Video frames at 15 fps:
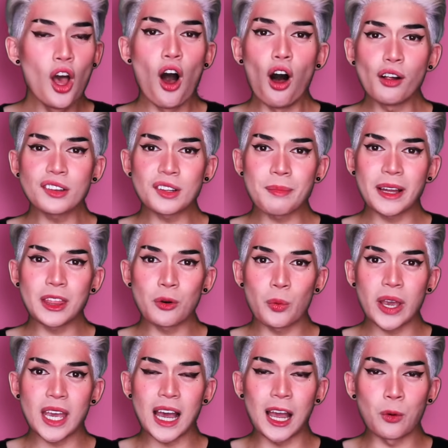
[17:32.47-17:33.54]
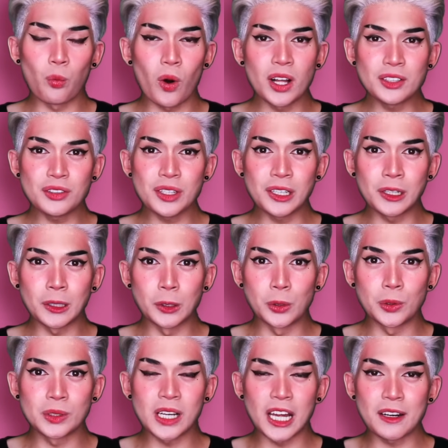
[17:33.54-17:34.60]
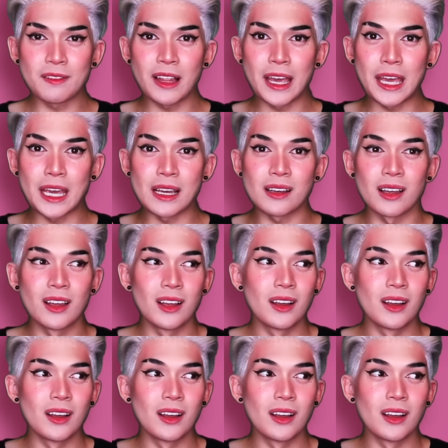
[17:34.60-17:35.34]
Also, by the way, I want to include kind of like